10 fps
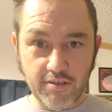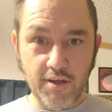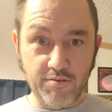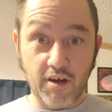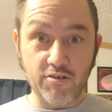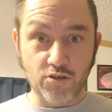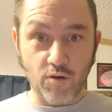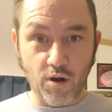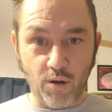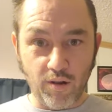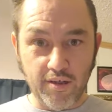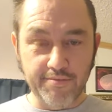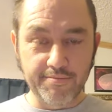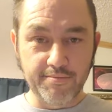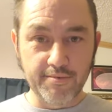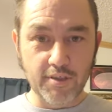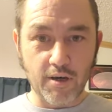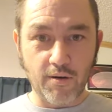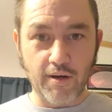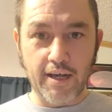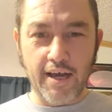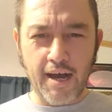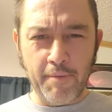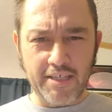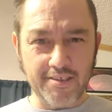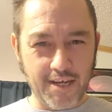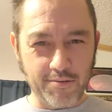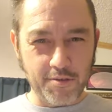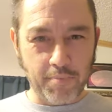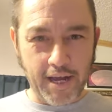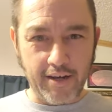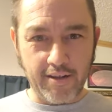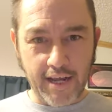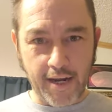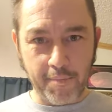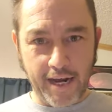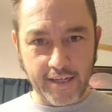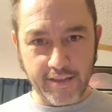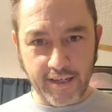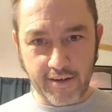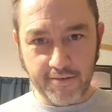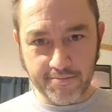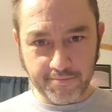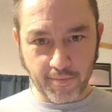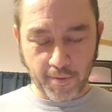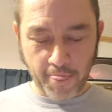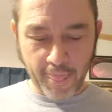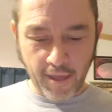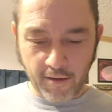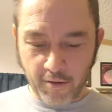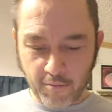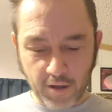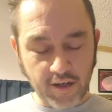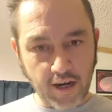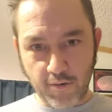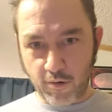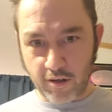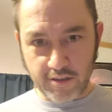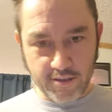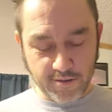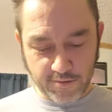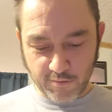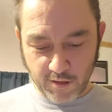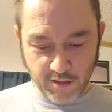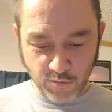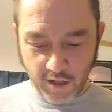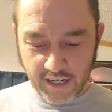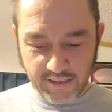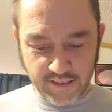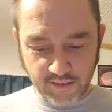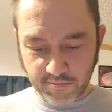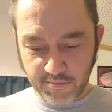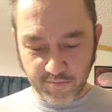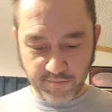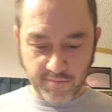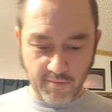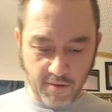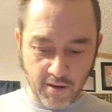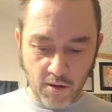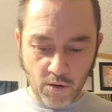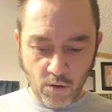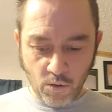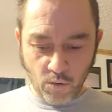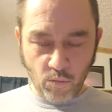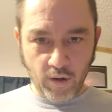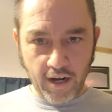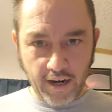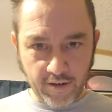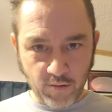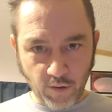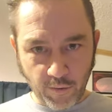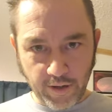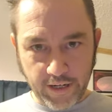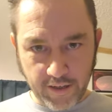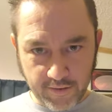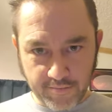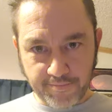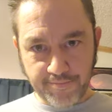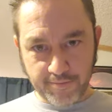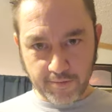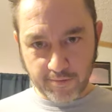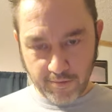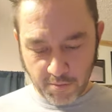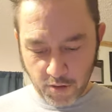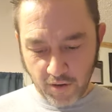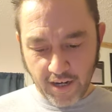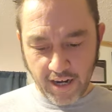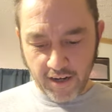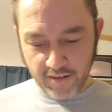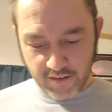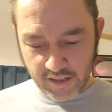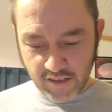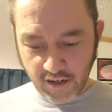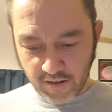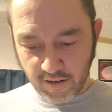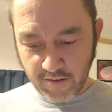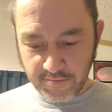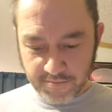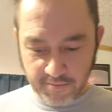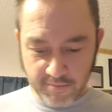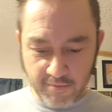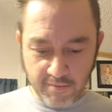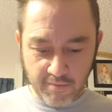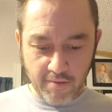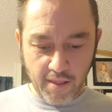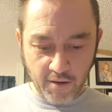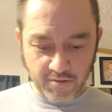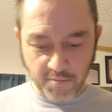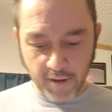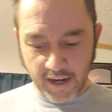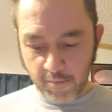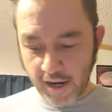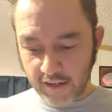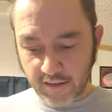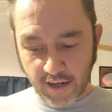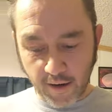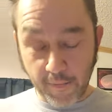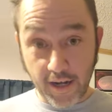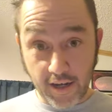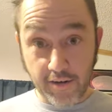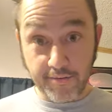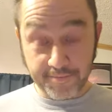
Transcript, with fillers: it was on a scroll. So I imagine that was a pain in the neck back then. But God works his, his ways and we got it to where we can communicate it to each other. It was a pain back then, I bet.